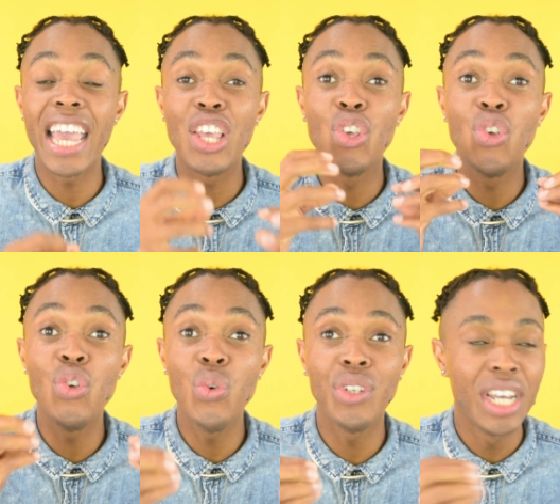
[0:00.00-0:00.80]
a
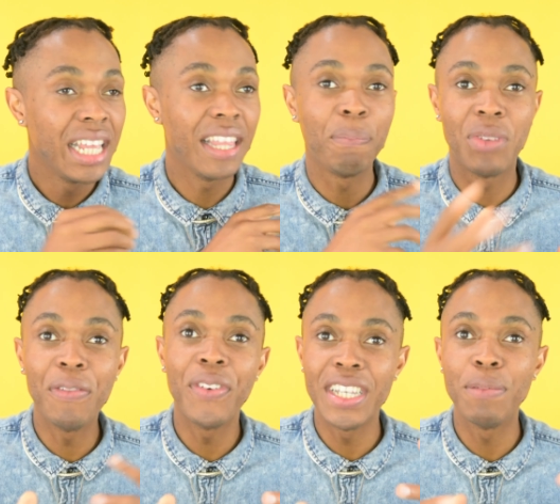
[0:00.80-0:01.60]
huge, the
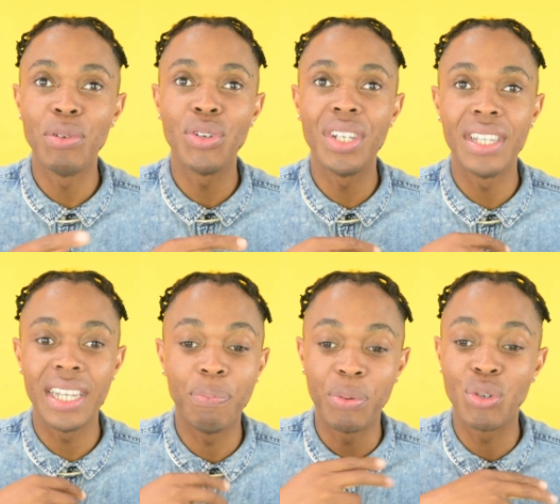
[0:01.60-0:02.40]
difference between
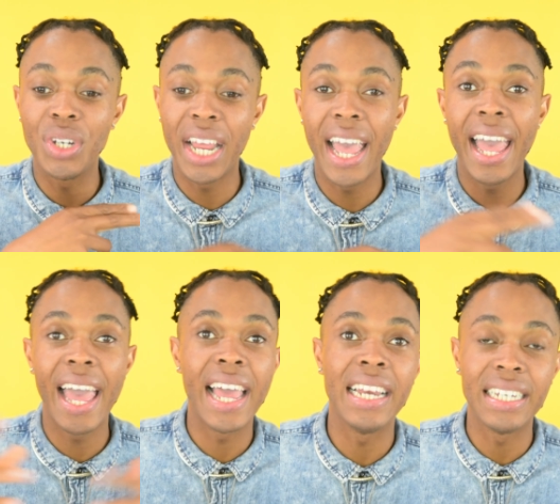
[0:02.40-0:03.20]
her
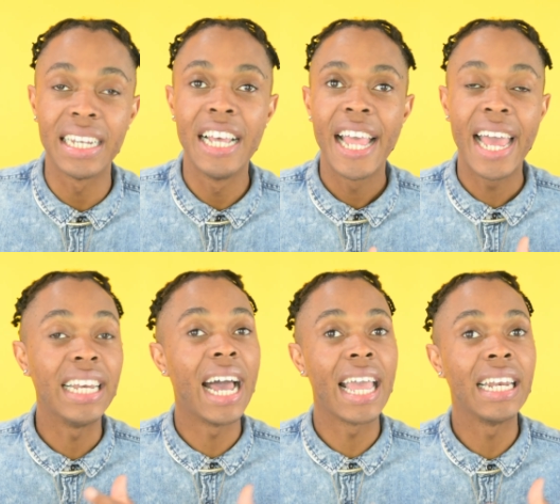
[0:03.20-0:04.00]
and
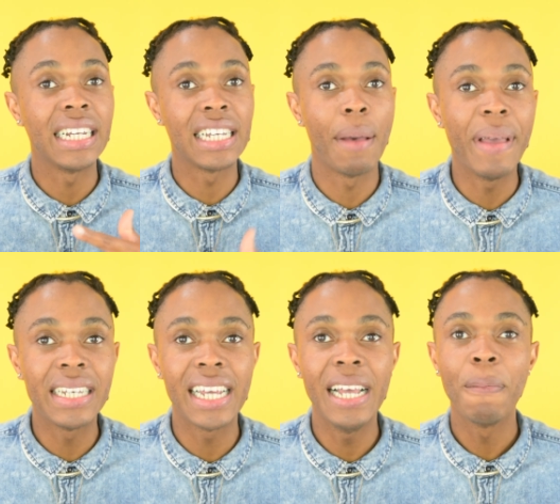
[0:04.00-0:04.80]
Ayanda
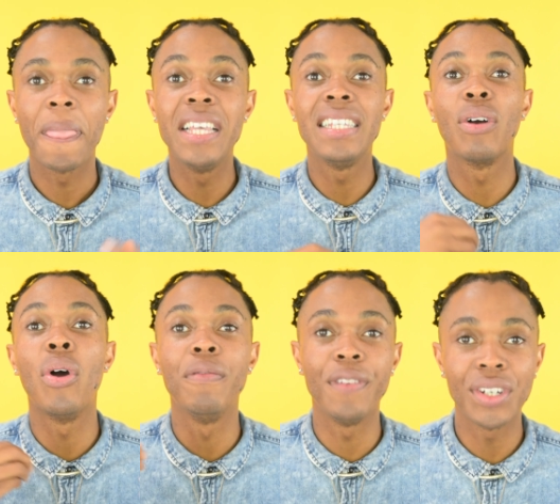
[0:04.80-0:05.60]
Tabete is the
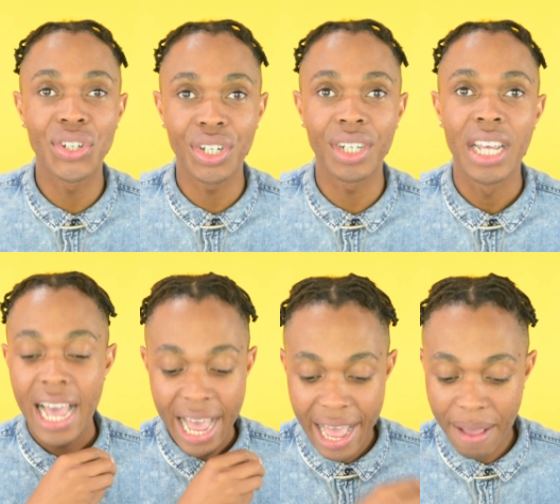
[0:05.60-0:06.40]
conviction.
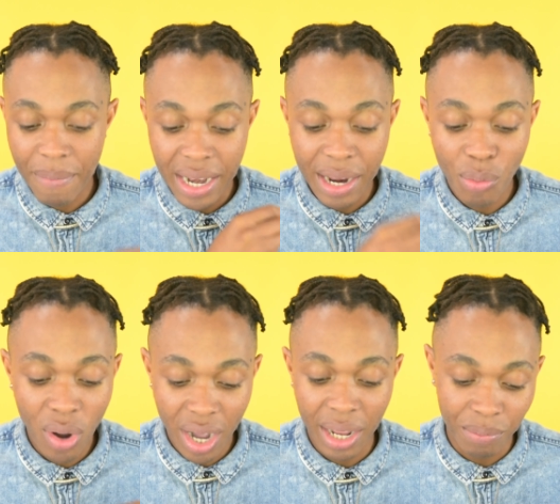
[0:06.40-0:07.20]

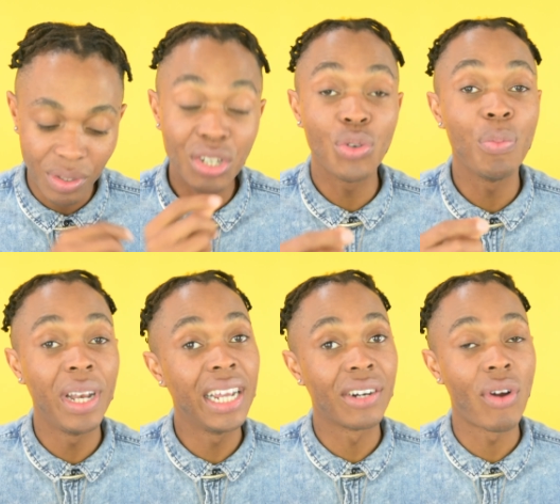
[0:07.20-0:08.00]

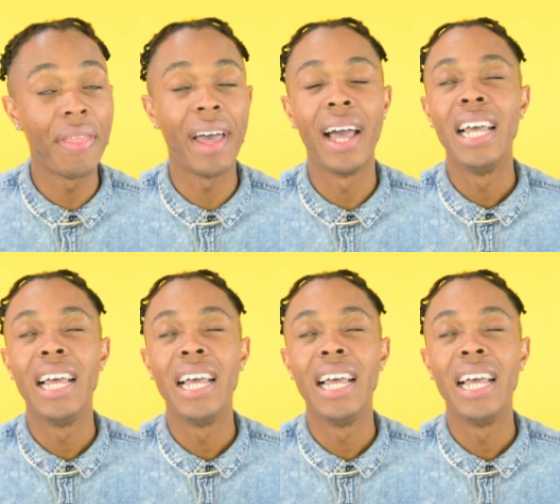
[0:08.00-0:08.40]
Itumeleng rather.